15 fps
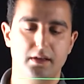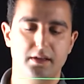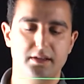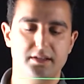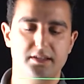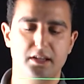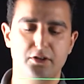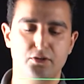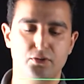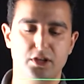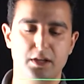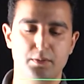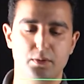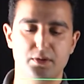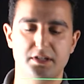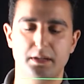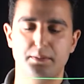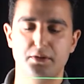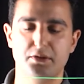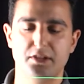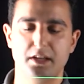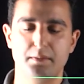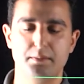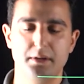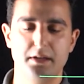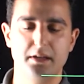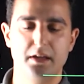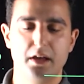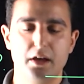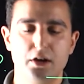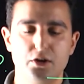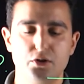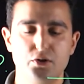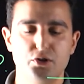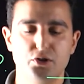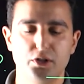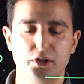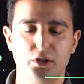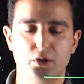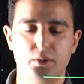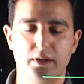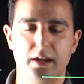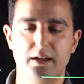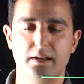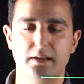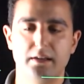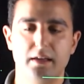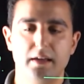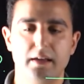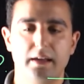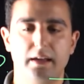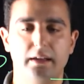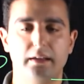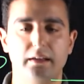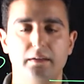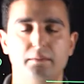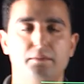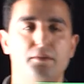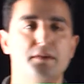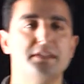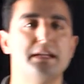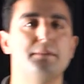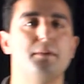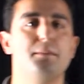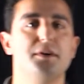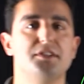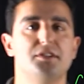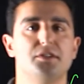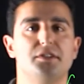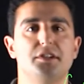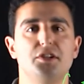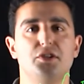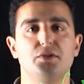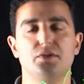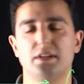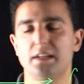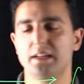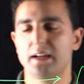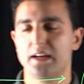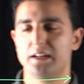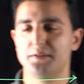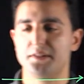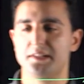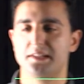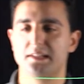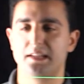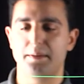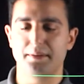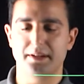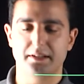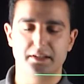And central chemoreceptors can be usually located in, for example, muscle tissues, any kind of systemic